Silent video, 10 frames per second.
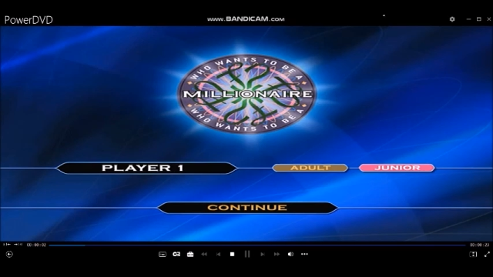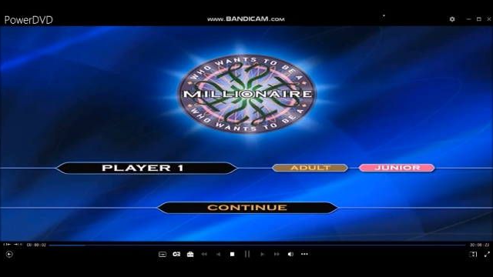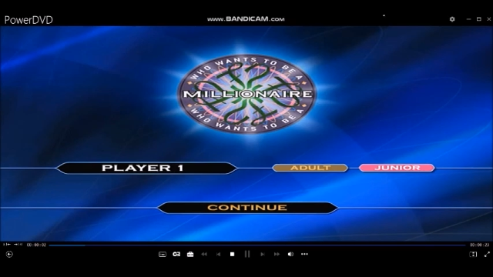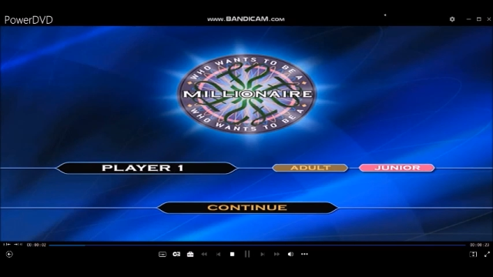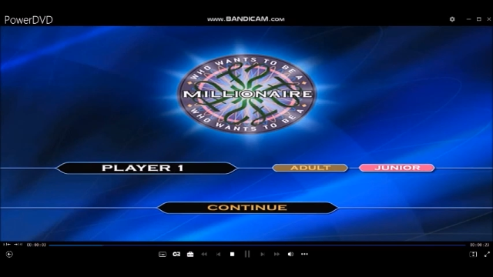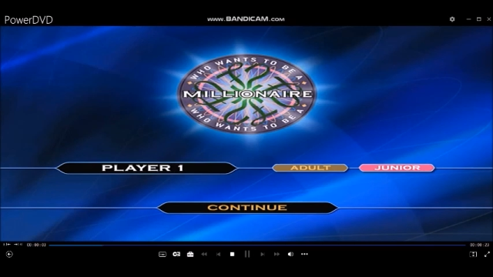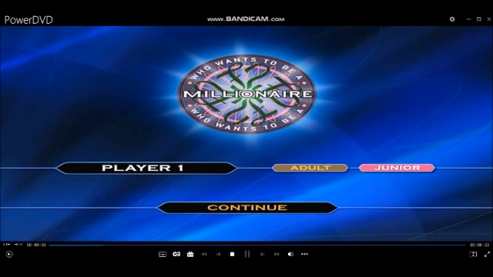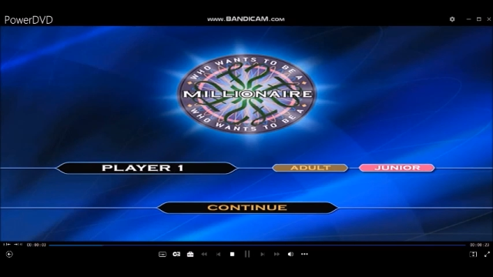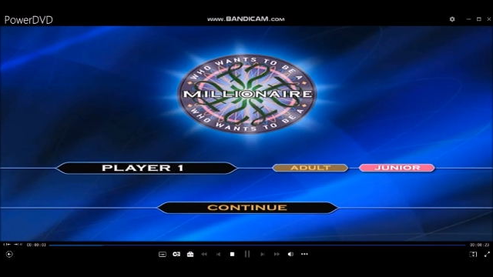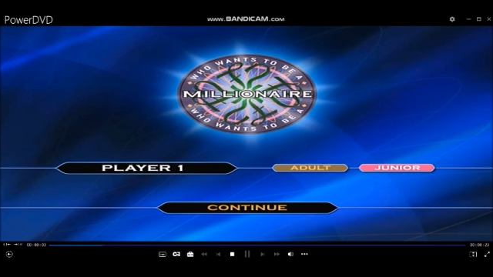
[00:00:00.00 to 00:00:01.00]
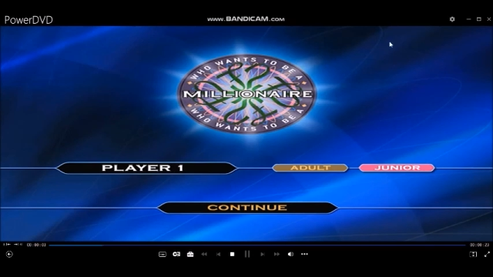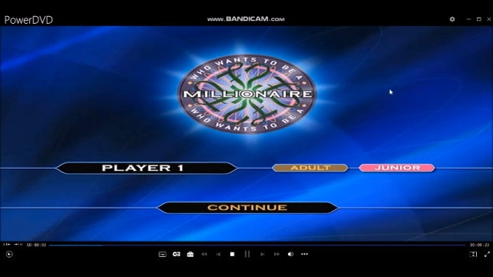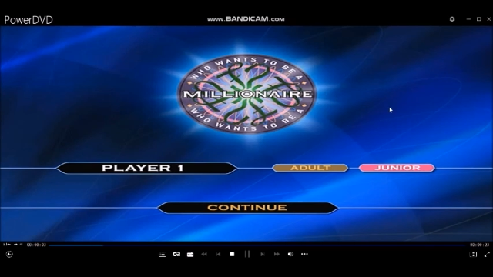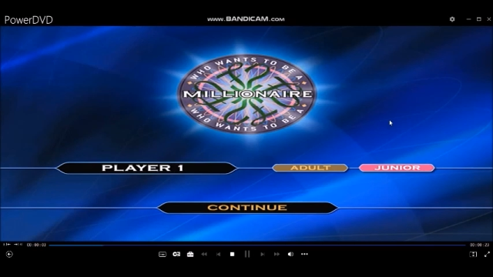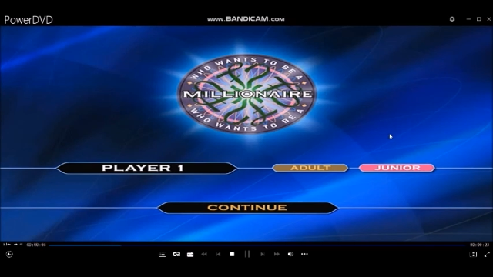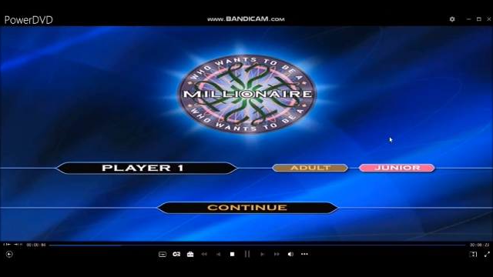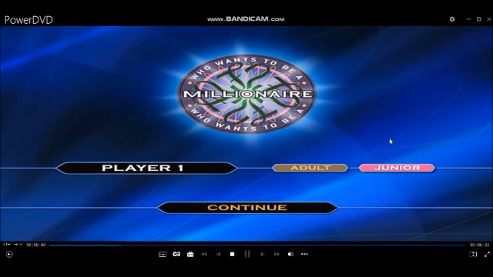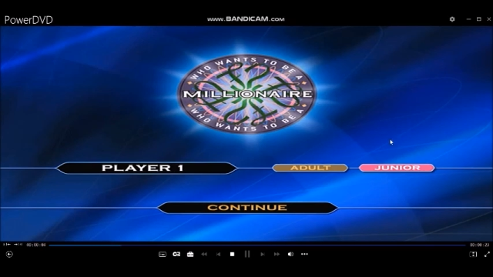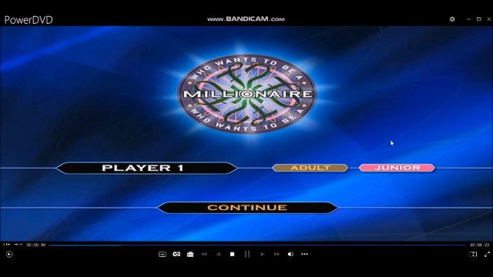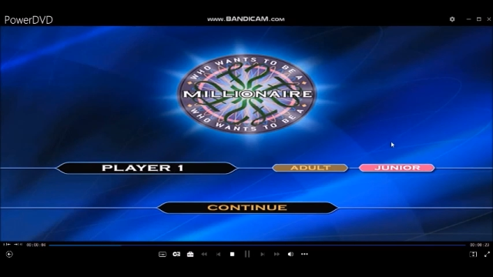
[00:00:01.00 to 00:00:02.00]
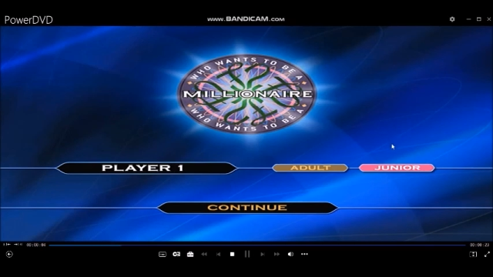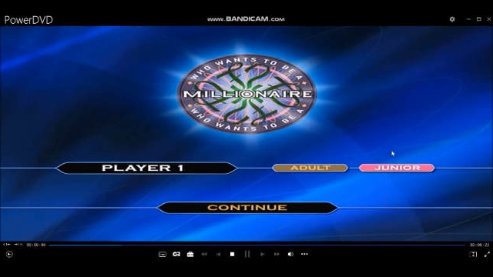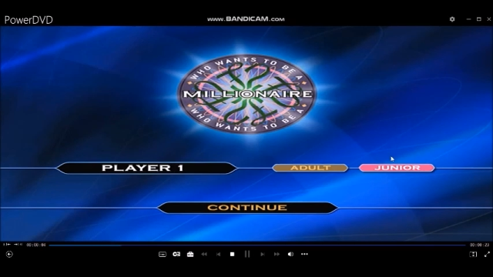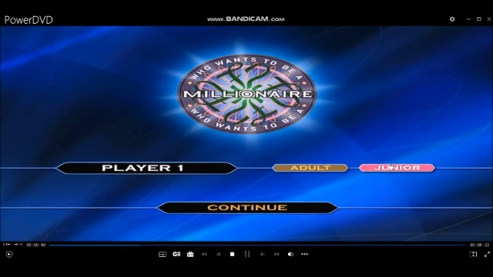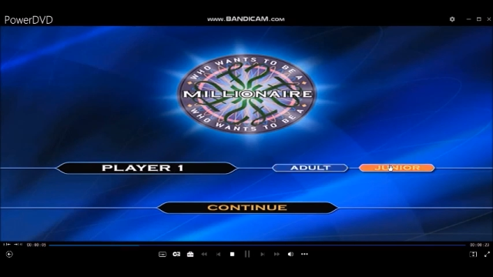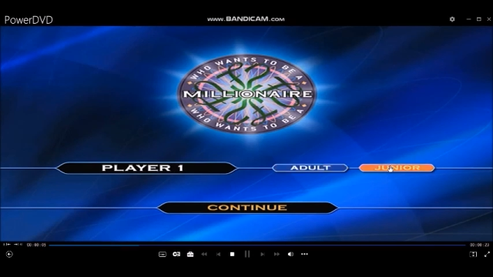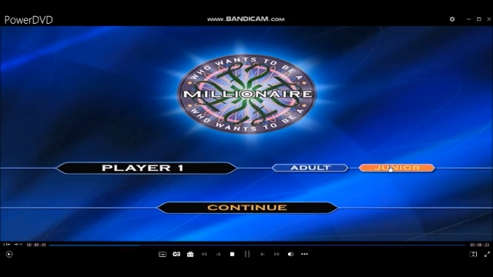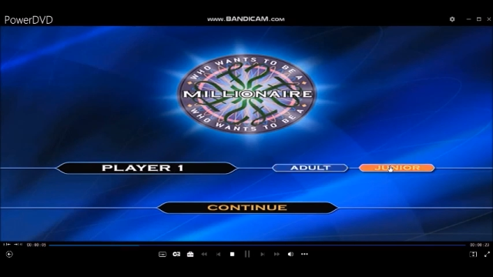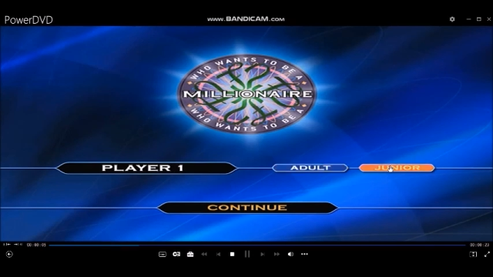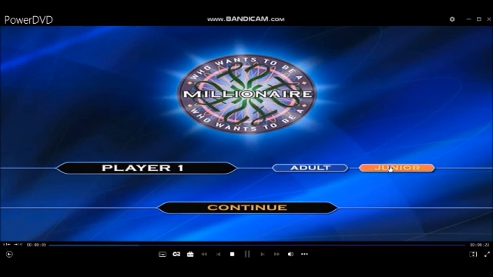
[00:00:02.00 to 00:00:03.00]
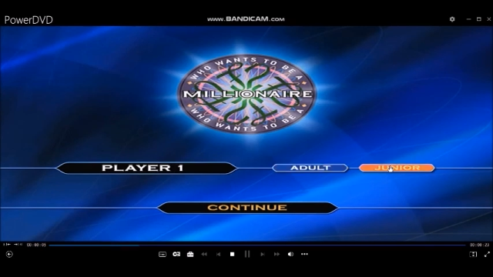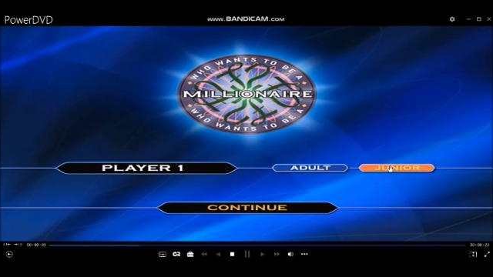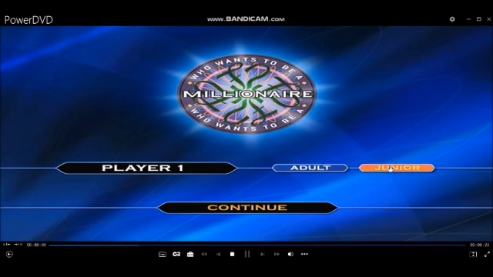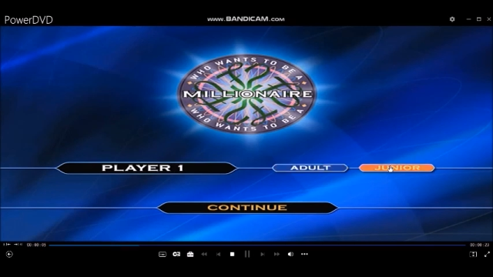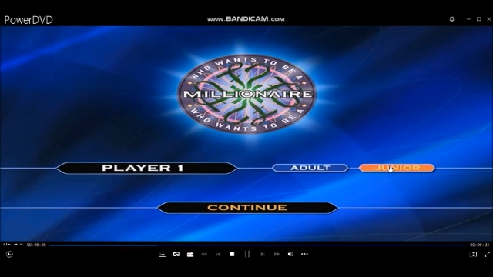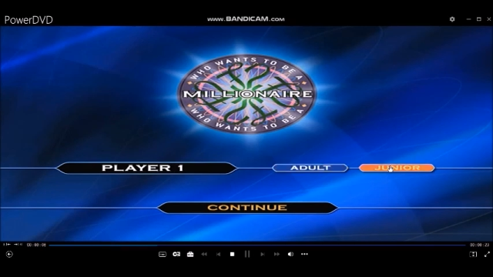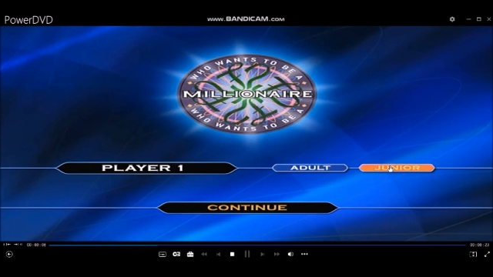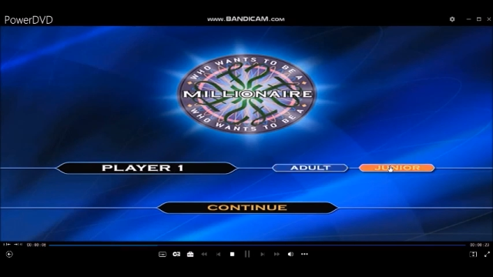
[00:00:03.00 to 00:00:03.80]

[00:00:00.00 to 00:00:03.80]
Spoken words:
Nobody's mouth can be seen.